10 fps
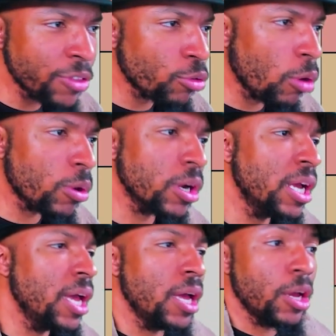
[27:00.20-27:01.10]
thrower,
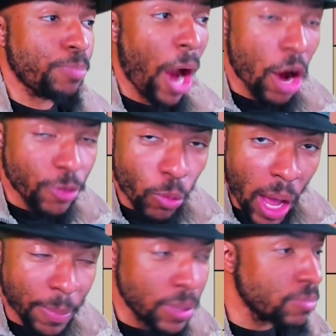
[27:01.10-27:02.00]
powerful
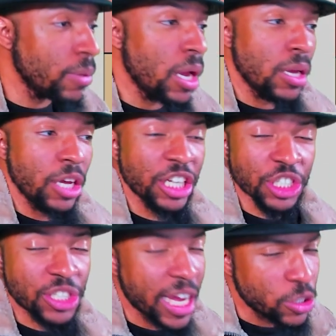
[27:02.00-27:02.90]
weapon. It
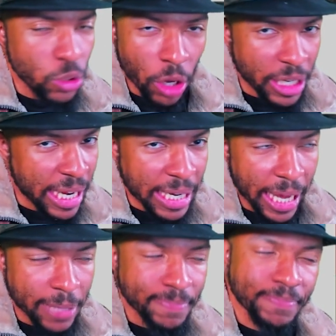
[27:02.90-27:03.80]
just takes too long to
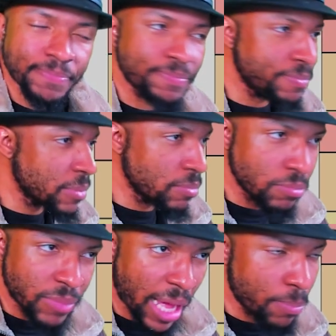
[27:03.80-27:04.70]
detonate.
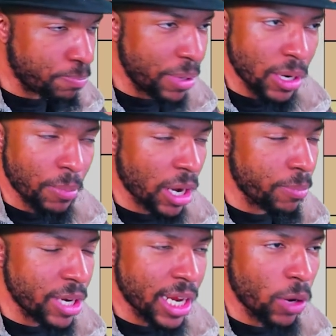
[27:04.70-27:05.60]
I'm not gonna
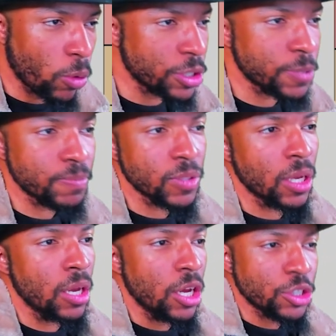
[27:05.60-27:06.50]
beat a dead horse.
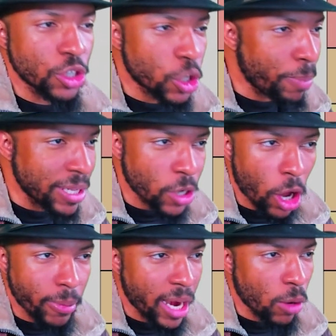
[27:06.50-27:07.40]
Just your basic
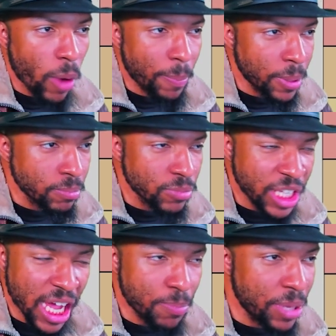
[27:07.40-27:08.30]
automatic weapon,
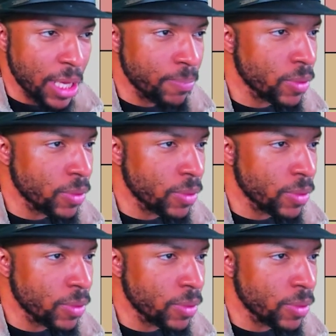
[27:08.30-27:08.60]
TMP,